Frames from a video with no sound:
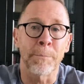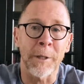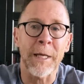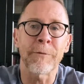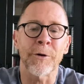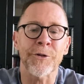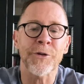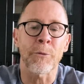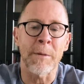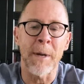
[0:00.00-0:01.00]
believers,
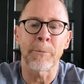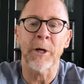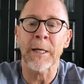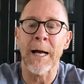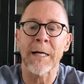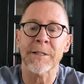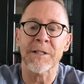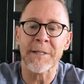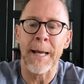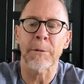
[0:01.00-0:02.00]
remembering God's
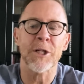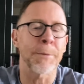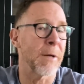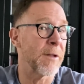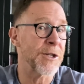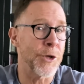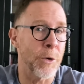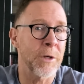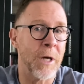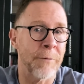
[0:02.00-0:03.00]
establishment of this
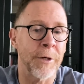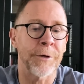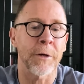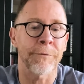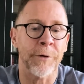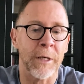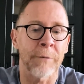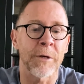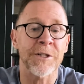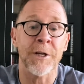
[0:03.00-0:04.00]
new covenant of
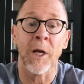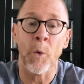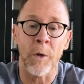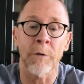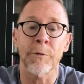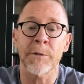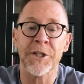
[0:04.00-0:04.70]
forgiveness and acquittal from